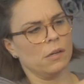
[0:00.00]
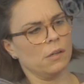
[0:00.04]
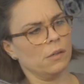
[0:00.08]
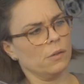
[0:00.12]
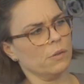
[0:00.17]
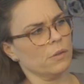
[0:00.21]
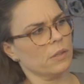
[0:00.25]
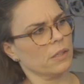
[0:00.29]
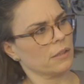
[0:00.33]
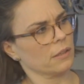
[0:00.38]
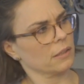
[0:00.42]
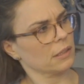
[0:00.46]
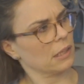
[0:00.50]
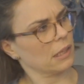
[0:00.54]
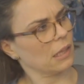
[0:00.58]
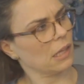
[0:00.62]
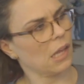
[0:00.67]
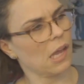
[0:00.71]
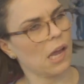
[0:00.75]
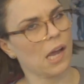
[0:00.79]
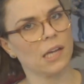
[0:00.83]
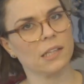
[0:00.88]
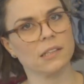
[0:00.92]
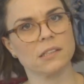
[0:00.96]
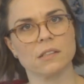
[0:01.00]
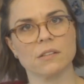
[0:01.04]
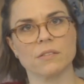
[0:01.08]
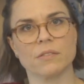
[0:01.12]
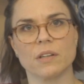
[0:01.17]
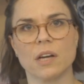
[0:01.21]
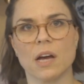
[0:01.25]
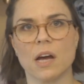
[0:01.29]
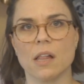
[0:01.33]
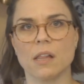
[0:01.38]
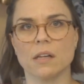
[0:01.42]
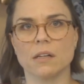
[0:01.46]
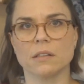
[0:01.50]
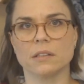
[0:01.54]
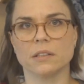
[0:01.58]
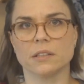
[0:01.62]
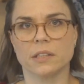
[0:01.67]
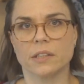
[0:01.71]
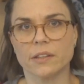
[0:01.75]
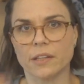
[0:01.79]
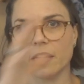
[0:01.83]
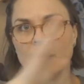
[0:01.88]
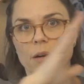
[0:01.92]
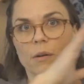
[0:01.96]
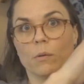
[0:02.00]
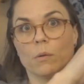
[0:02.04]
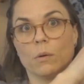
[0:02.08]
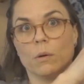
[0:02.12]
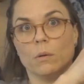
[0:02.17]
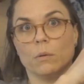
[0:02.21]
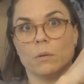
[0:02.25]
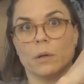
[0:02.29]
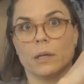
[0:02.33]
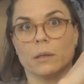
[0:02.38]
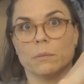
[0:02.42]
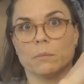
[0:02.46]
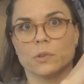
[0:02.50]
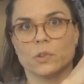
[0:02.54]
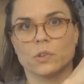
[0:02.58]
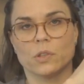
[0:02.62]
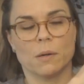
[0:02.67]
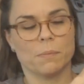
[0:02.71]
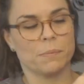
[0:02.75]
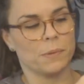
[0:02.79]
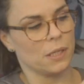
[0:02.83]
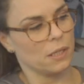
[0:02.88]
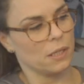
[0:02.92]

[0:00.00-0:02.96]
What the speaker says: Ooh, there's lots of colors in there. Oh, I almost dropped